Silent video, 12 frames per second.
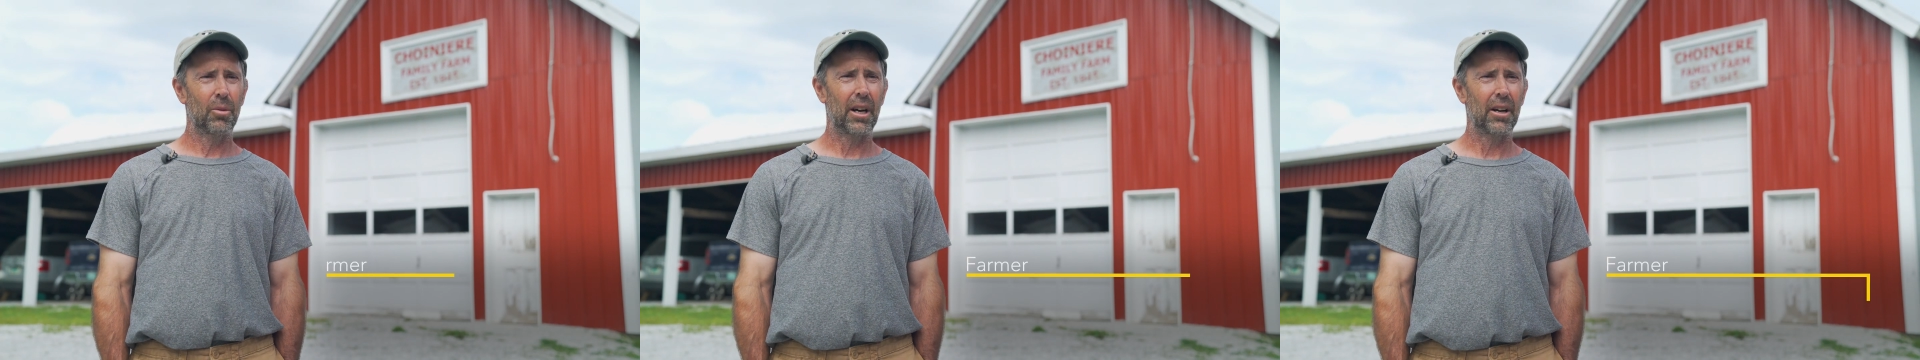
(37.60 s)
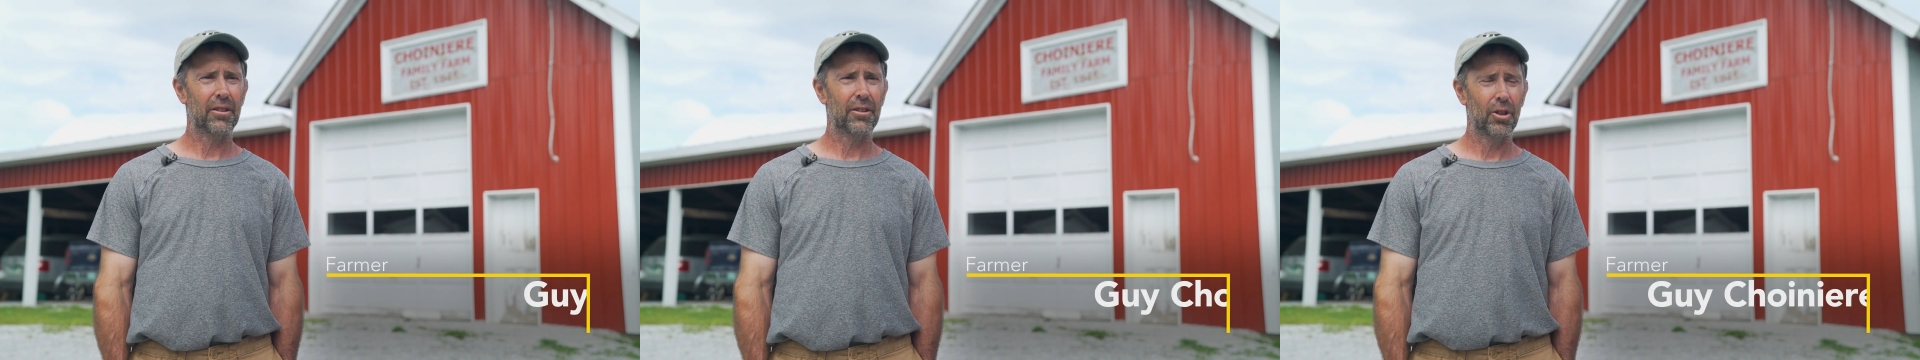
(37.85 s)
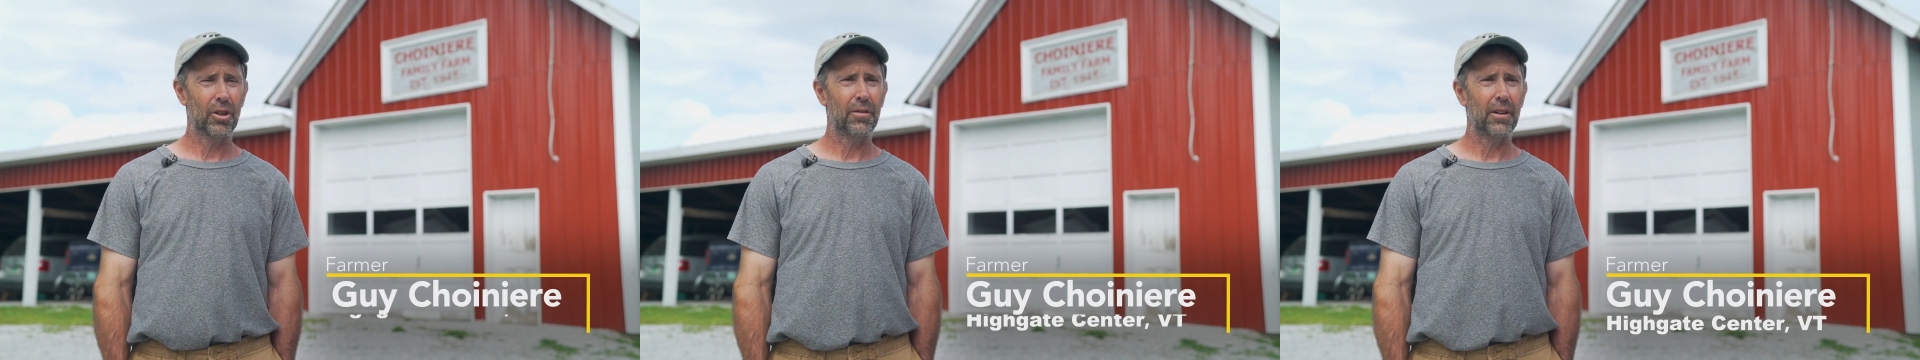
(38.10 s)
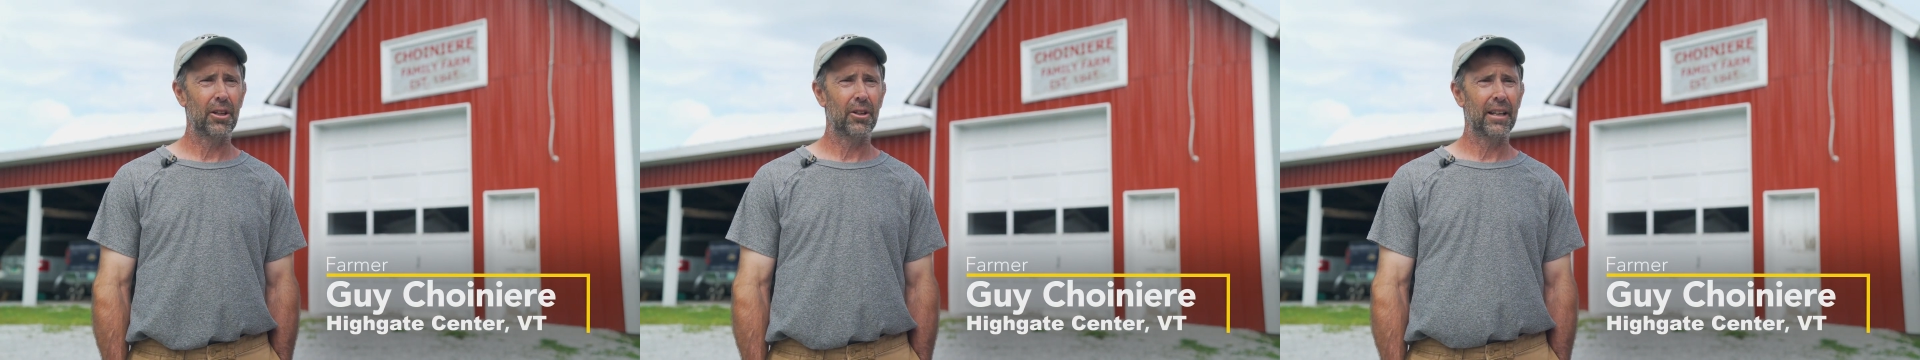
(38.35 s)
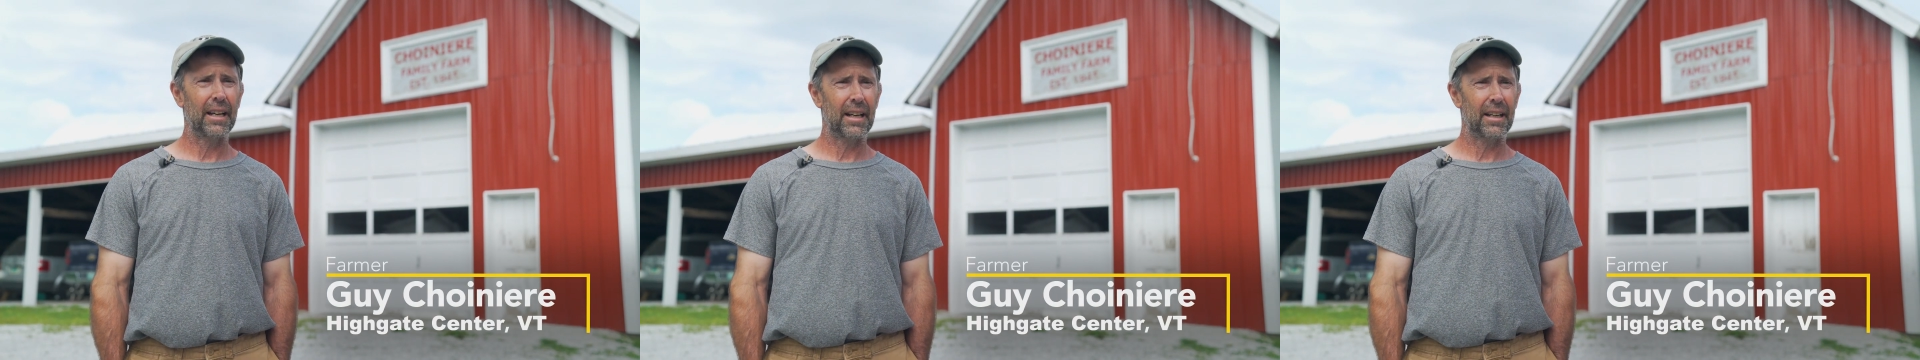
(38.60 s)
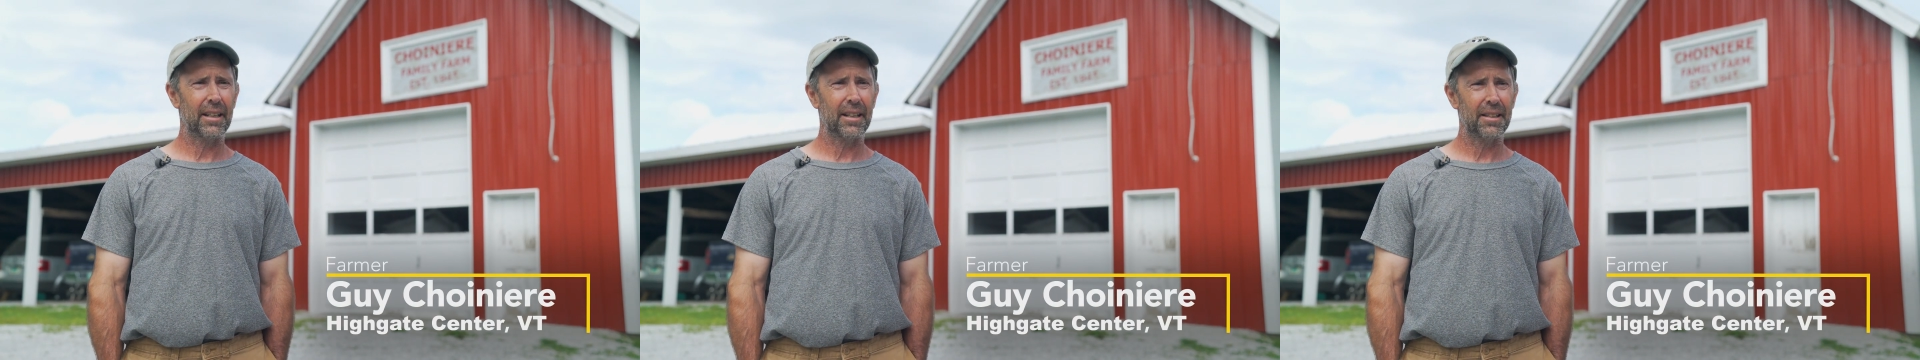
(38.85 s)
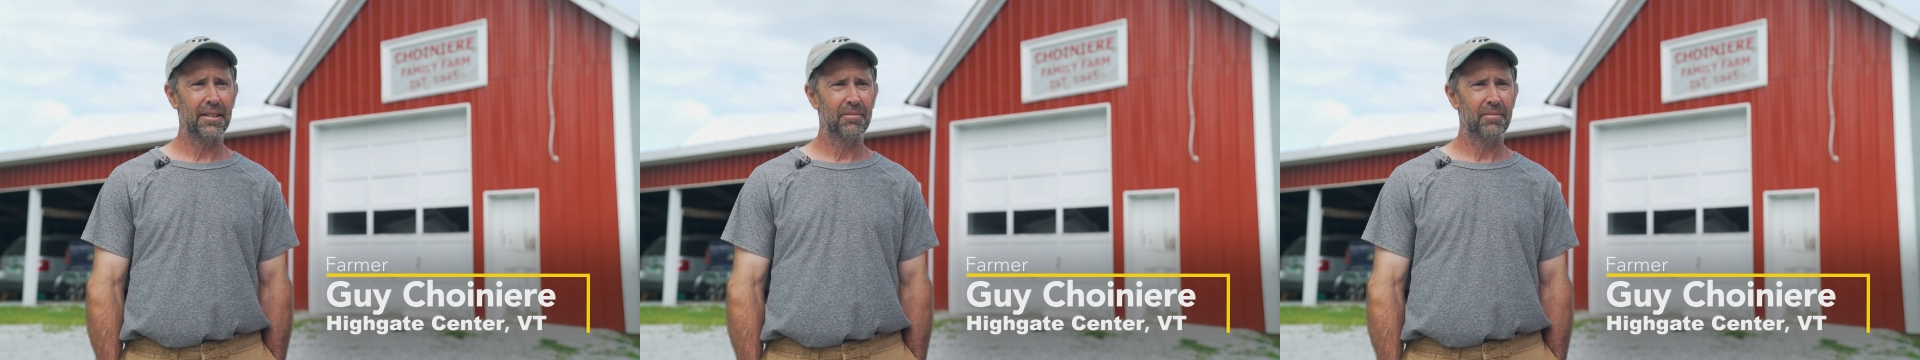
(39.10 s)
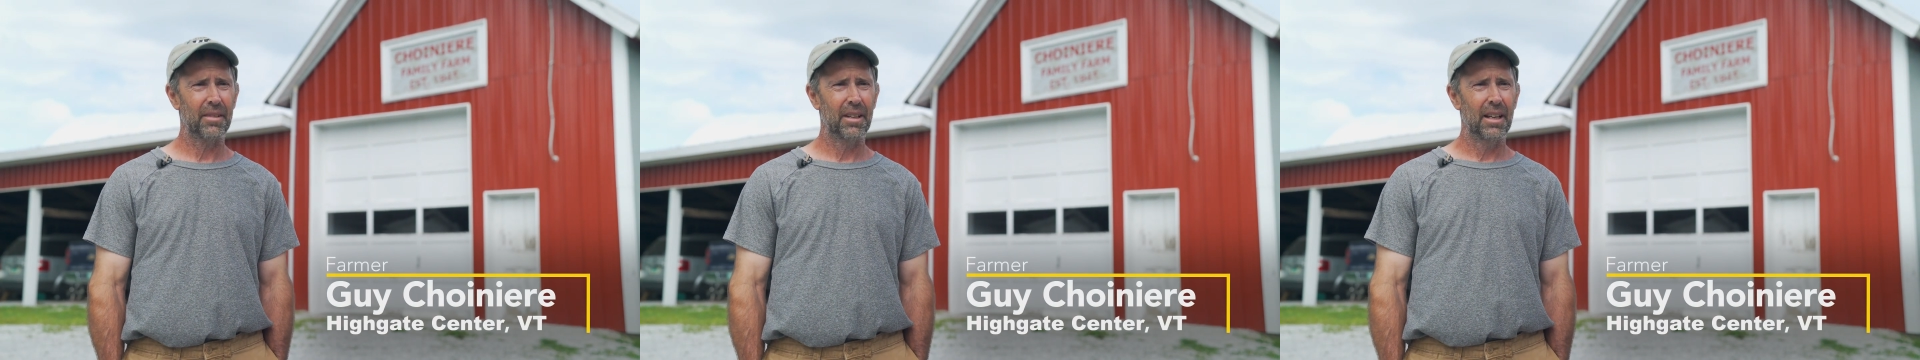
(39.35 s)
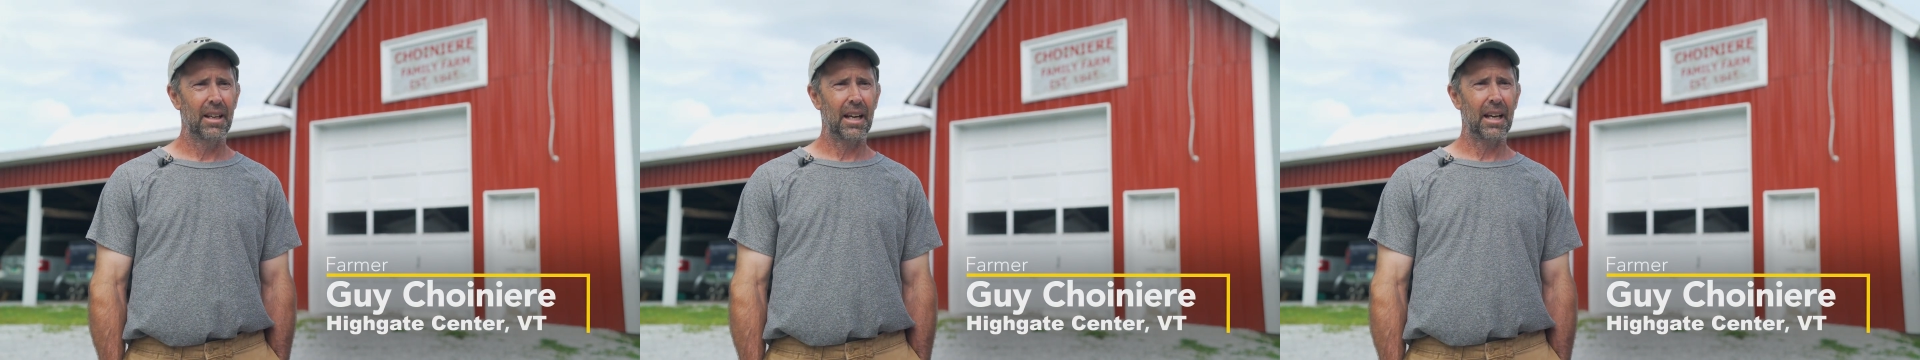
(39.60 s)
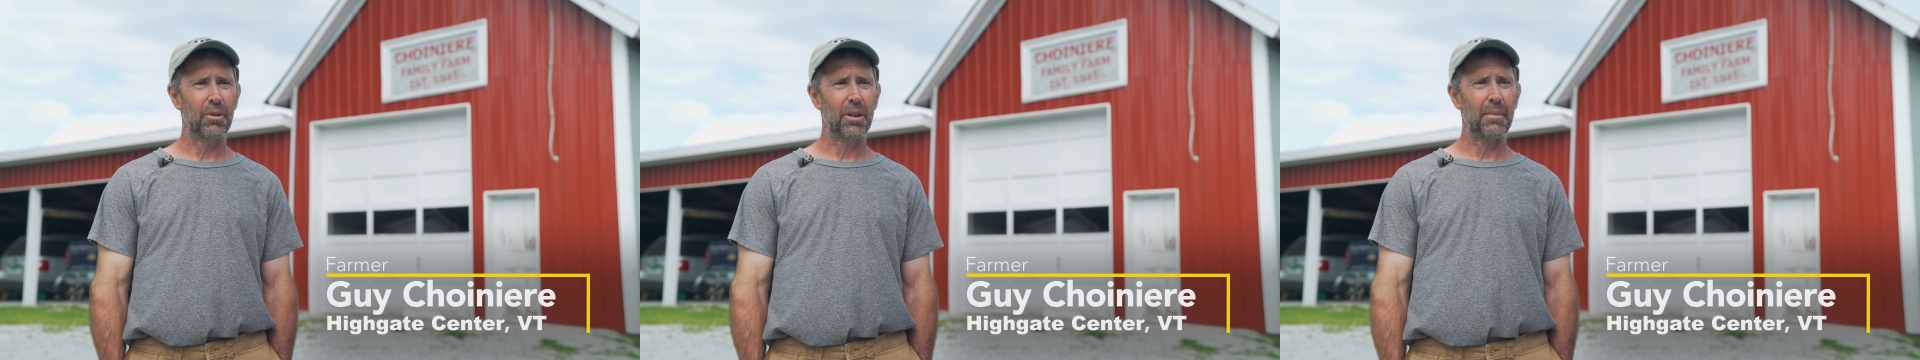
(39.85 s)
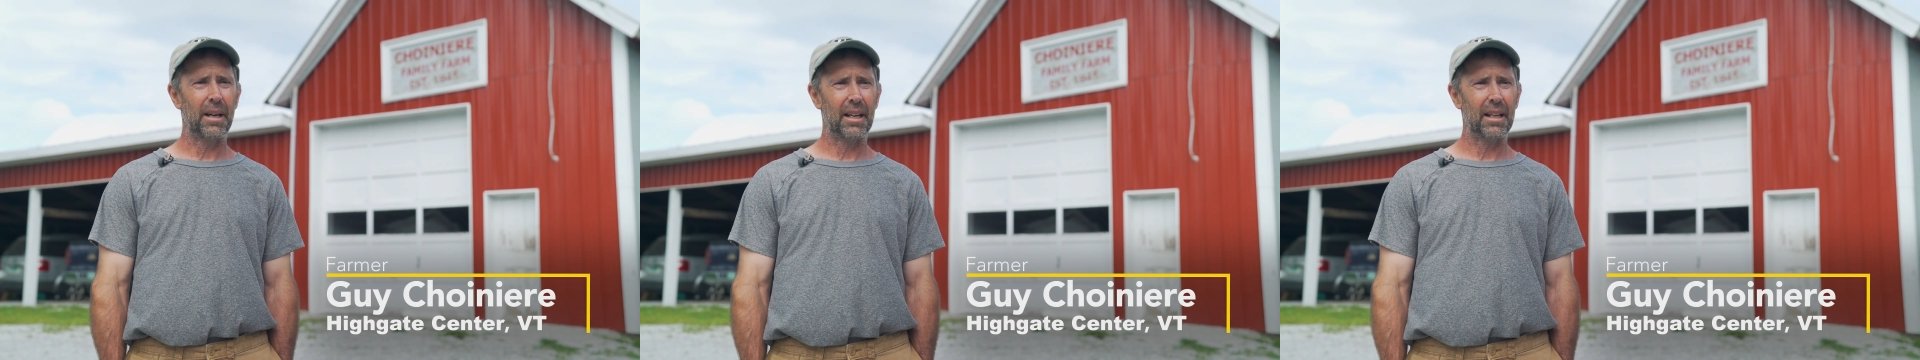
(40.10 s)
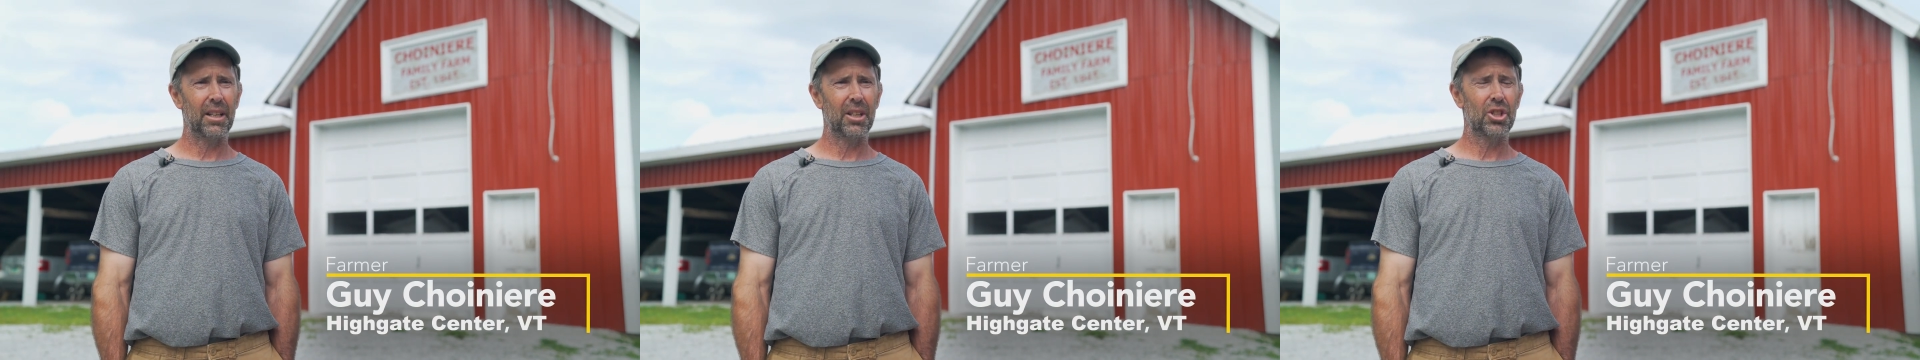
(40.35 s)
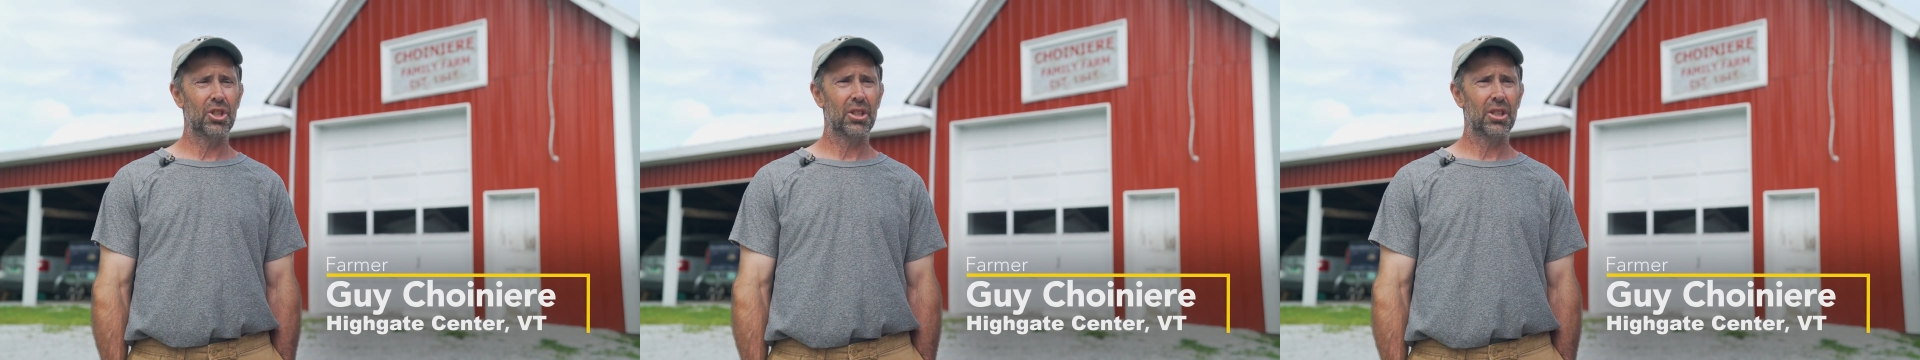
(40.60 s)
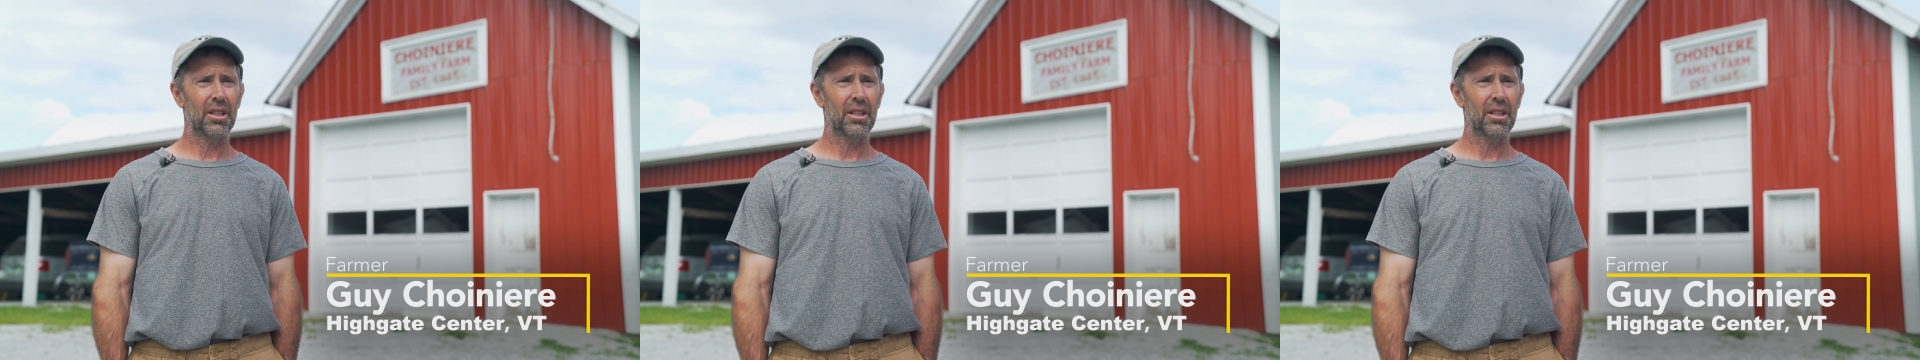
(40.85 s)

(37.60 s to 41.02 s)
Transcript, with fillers: We are certified organic and we manage